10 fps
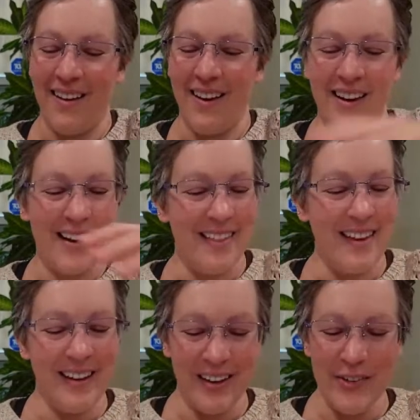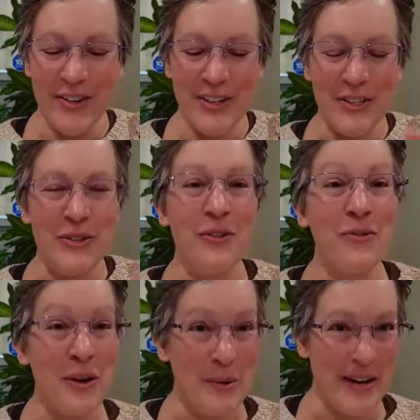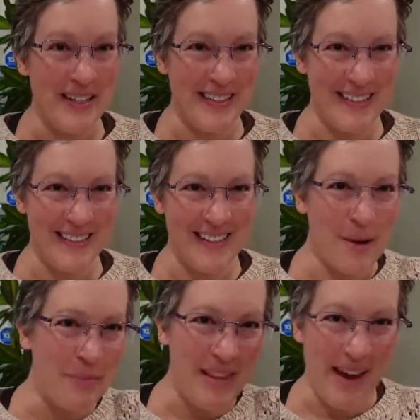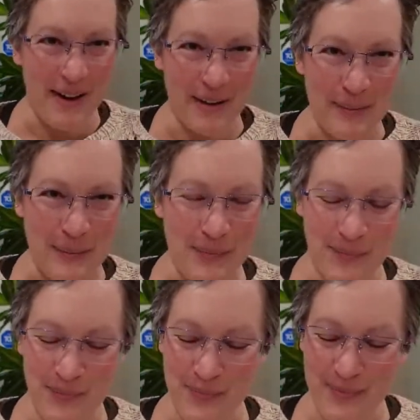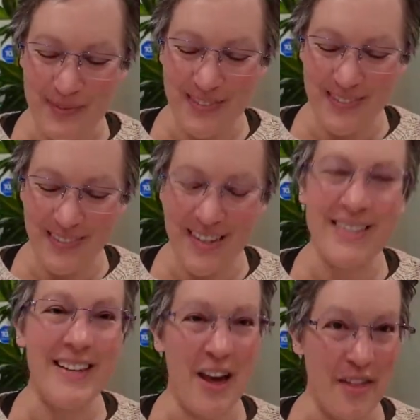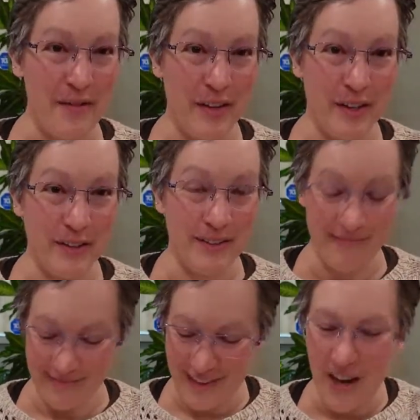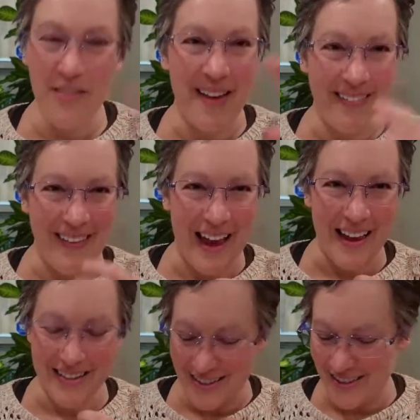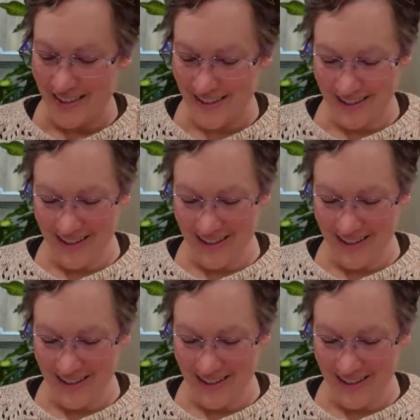And I think I'm going to throw it up in the air and see how that feels, how that lands.